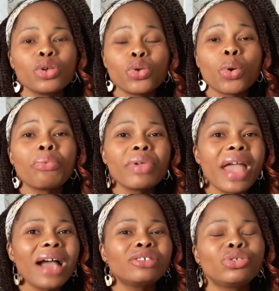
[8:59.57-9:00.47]
Your
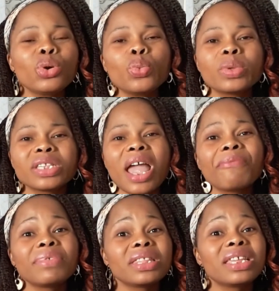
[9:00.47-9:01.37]
reaction with
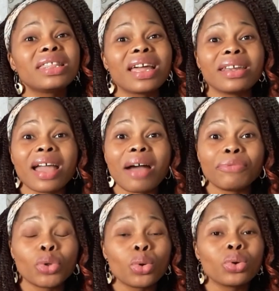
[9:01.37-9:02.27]
everything that they have
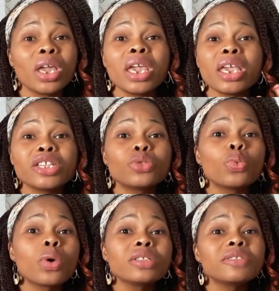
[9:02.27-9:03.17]
done is
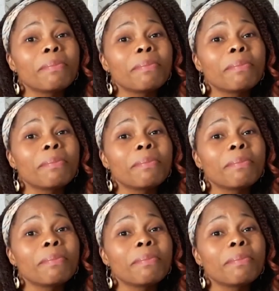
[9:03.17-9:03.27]
what